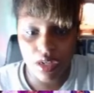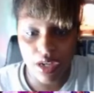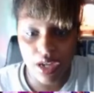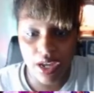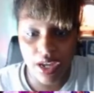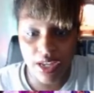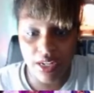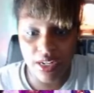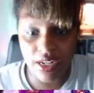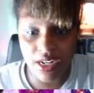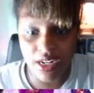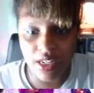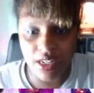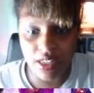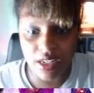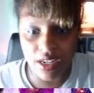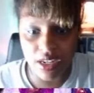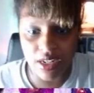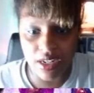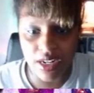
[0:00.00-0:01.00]
I need,
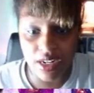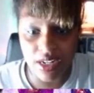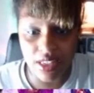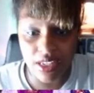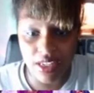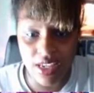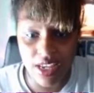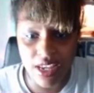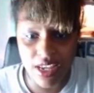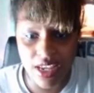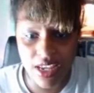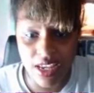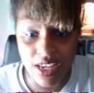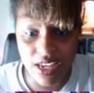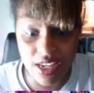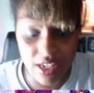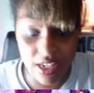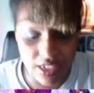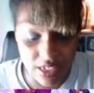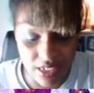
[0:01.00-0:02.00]
I need
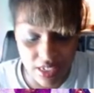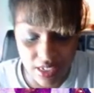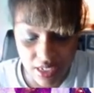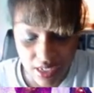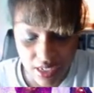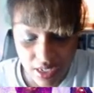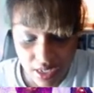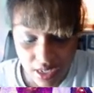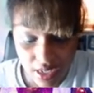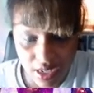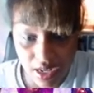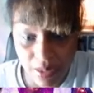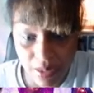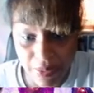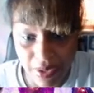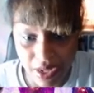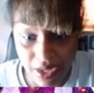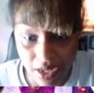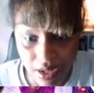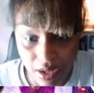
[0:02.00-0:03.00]
this. Can I
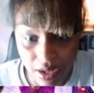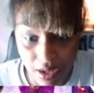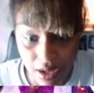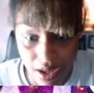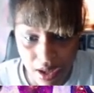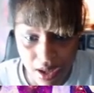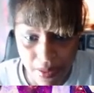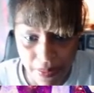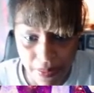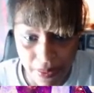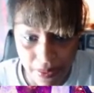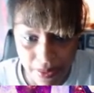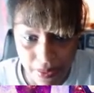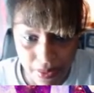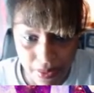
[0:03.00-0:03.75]
pick it up?